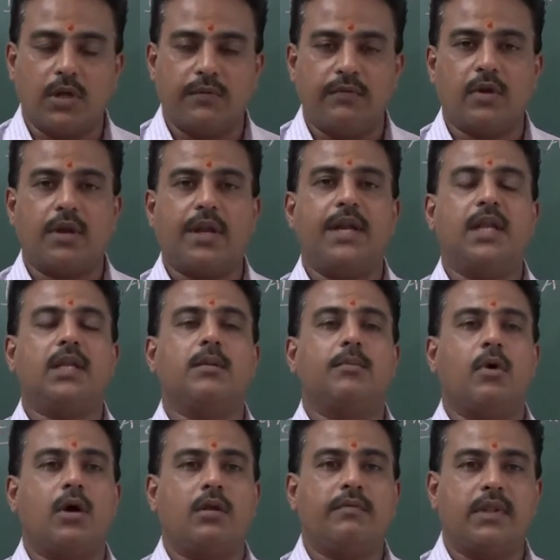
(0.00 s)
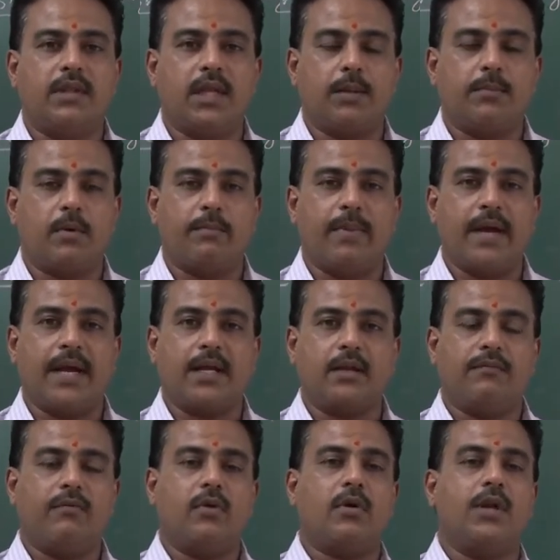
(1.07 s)
if you are hitting the ball with the help of
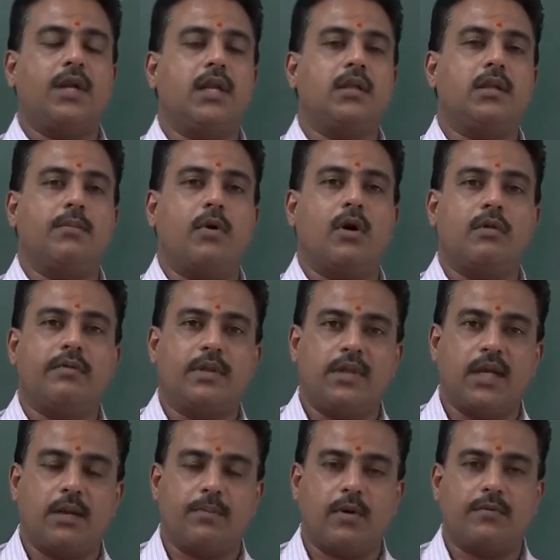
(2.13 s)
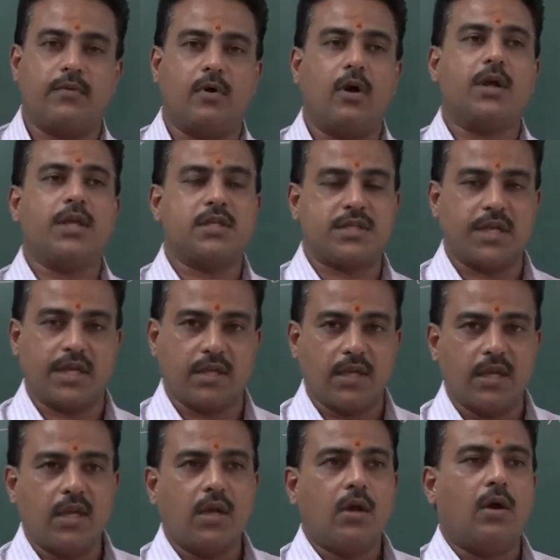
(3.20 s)
bat, if you are hitting the ball with the help of hockey
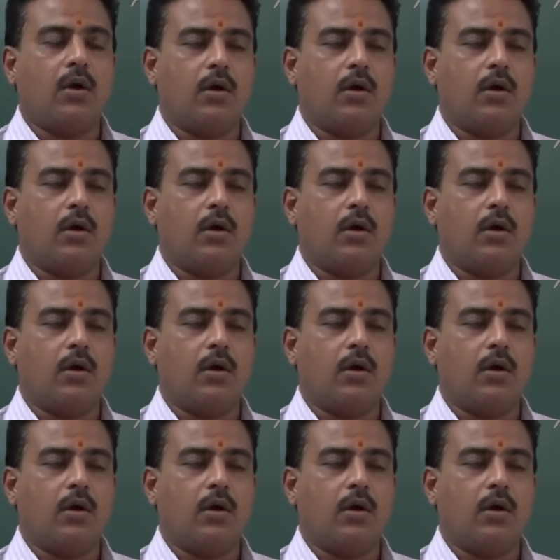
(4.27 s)
stick,